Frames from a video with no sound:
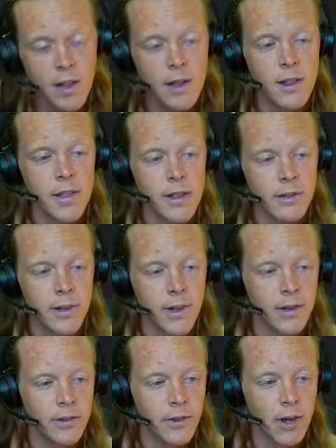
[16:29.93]
this
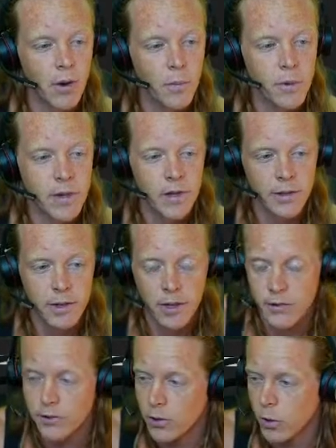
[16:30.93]
ends up being
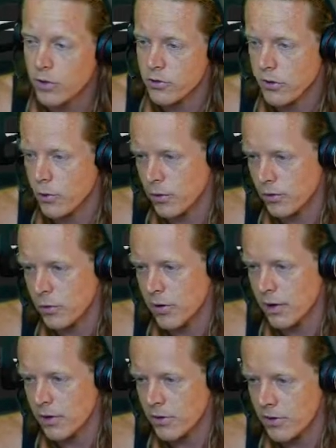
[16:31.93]
done sequentially. We just
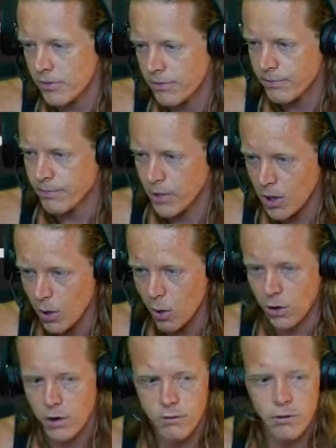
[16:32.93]
want to get the
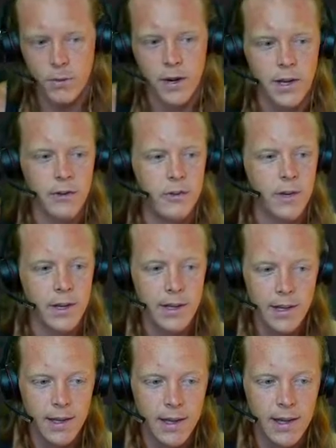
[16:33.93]
core information
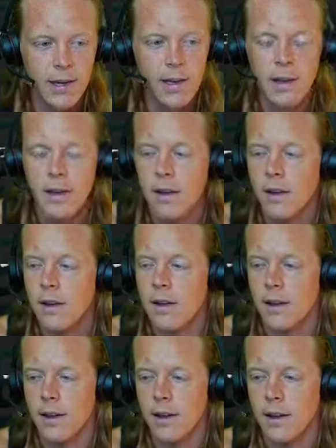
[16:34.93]
in,
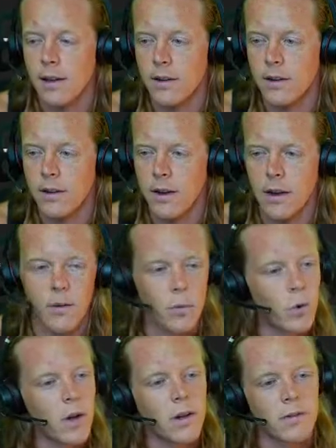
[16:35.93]
and
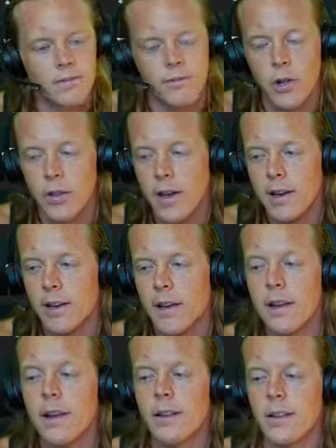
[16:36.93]
well, no,
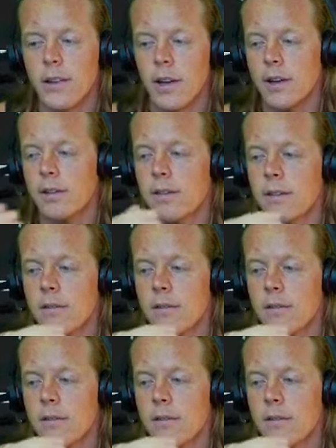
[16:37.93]
it's done